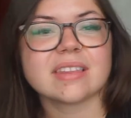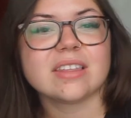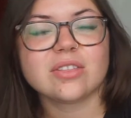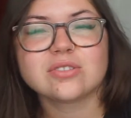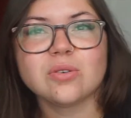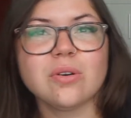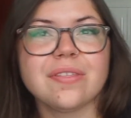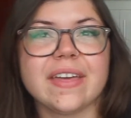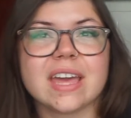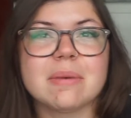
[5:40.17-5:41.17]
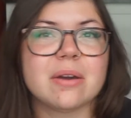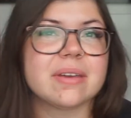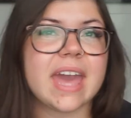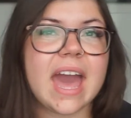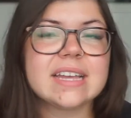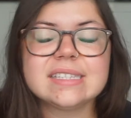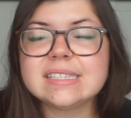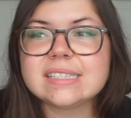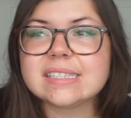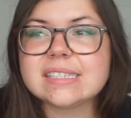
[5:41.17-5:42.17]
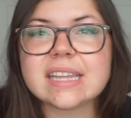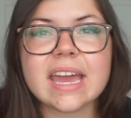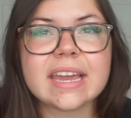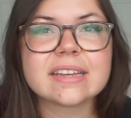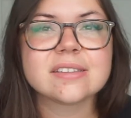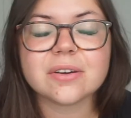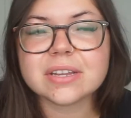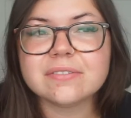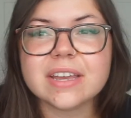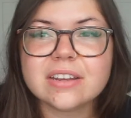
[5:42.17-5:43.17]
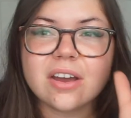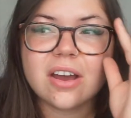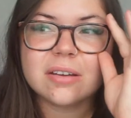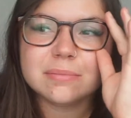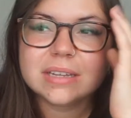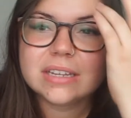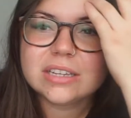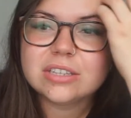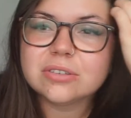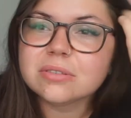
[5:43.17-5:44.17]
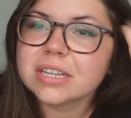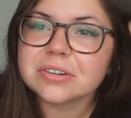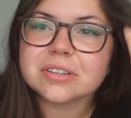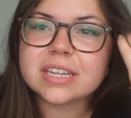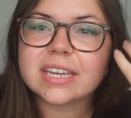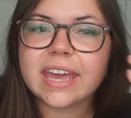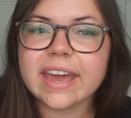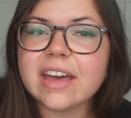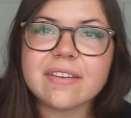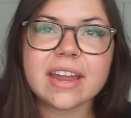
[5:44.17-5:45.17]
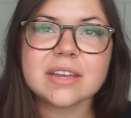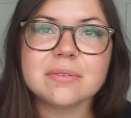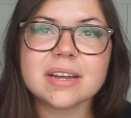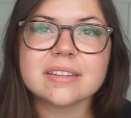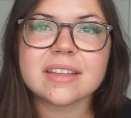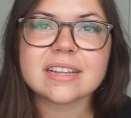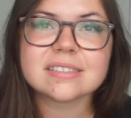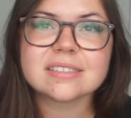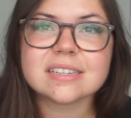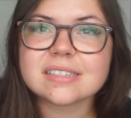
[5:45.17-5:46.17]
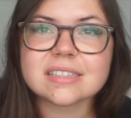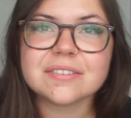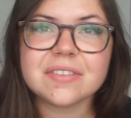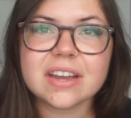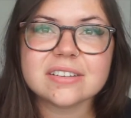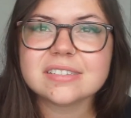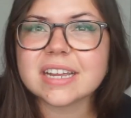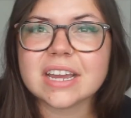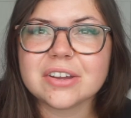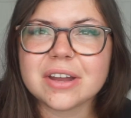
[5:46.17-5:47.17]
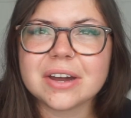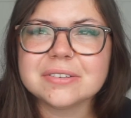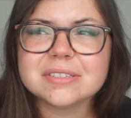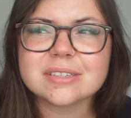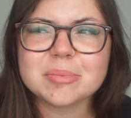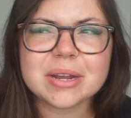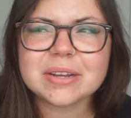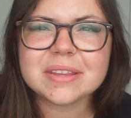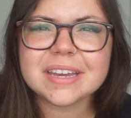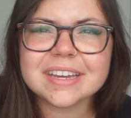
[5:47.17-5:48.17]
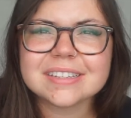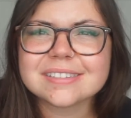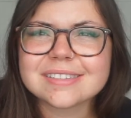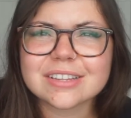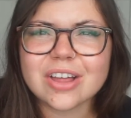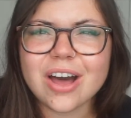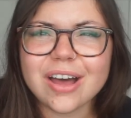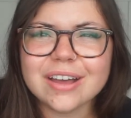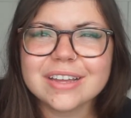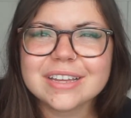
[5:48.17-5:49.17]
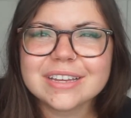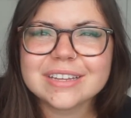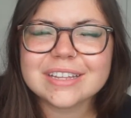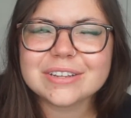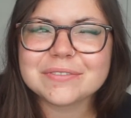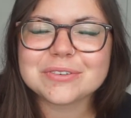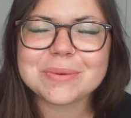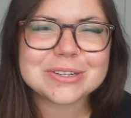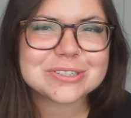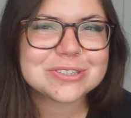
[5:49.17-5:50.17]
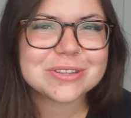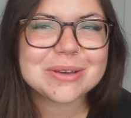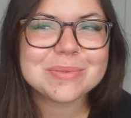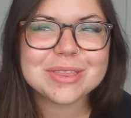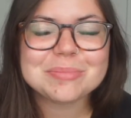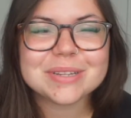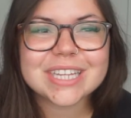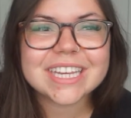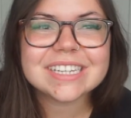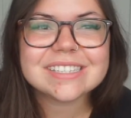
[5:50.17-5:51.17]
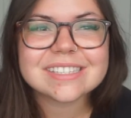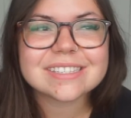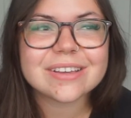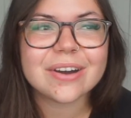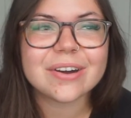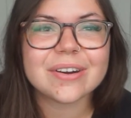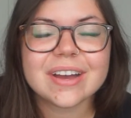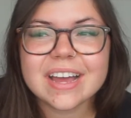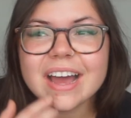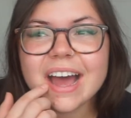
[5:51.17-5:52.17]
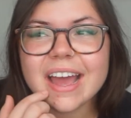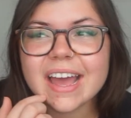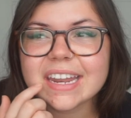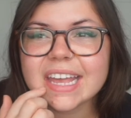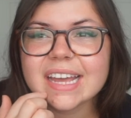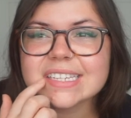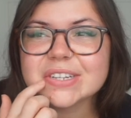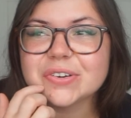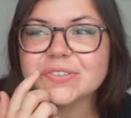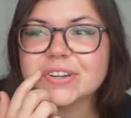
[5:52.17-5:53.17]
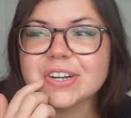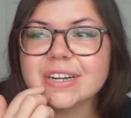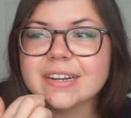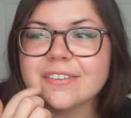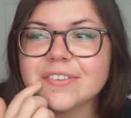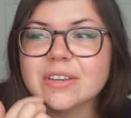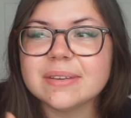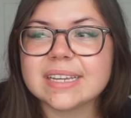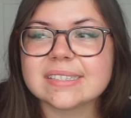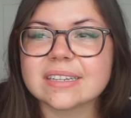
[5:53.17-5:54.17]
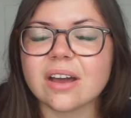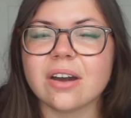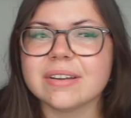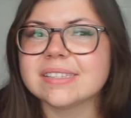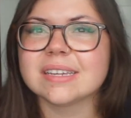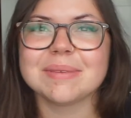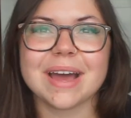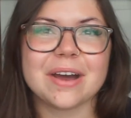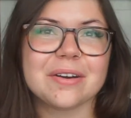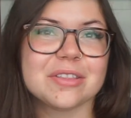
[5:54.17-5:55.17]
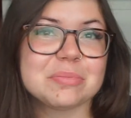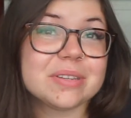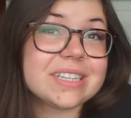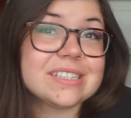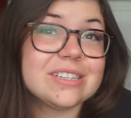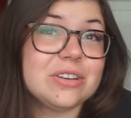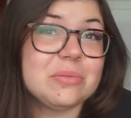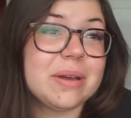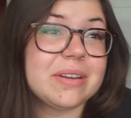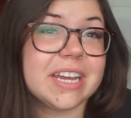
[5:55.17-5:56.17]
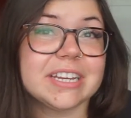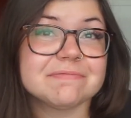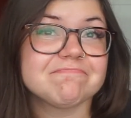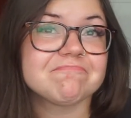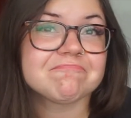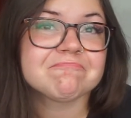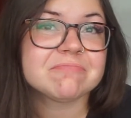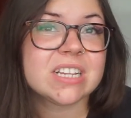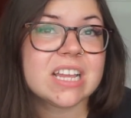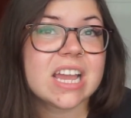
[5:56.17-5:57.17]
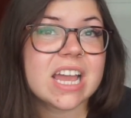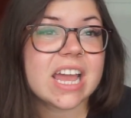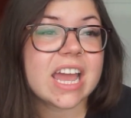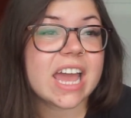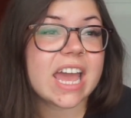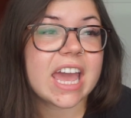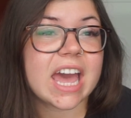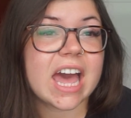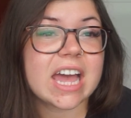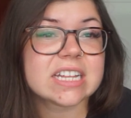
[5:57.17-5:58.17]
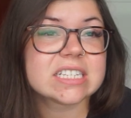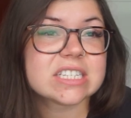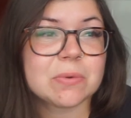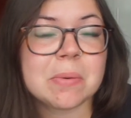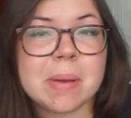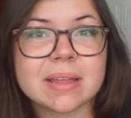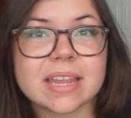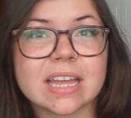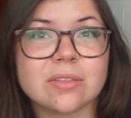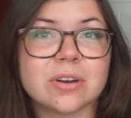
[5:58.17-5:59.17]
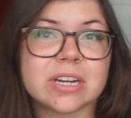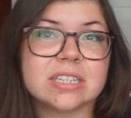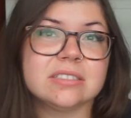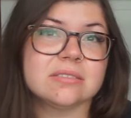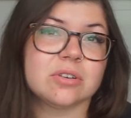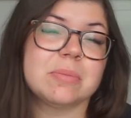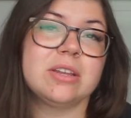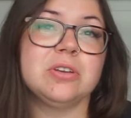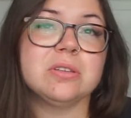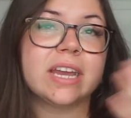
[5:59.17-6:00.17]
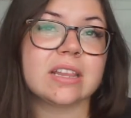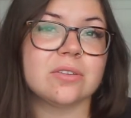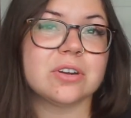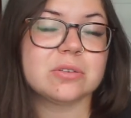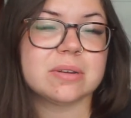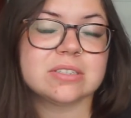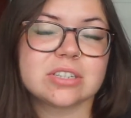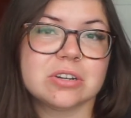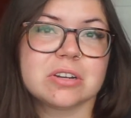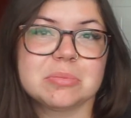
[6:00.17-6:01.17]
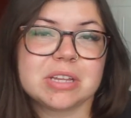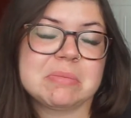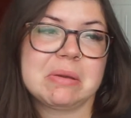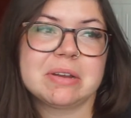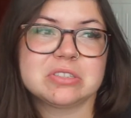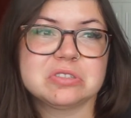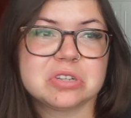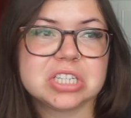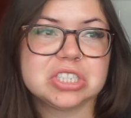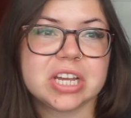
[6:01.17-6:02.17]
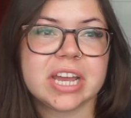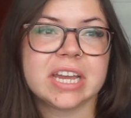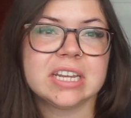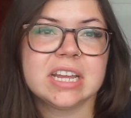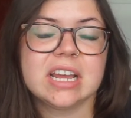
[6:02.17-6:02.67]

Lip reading: There's a whole thing about guests, like, so in Vietnam, you literally can't have anyone that doesn't live there stay at your house, apparently. It's the law, and you have to register them with the police. So I had a guest over a few weeks ago, and somehow the police knew about it. And so when my landlord, or my new landlord, went to go complete my registration,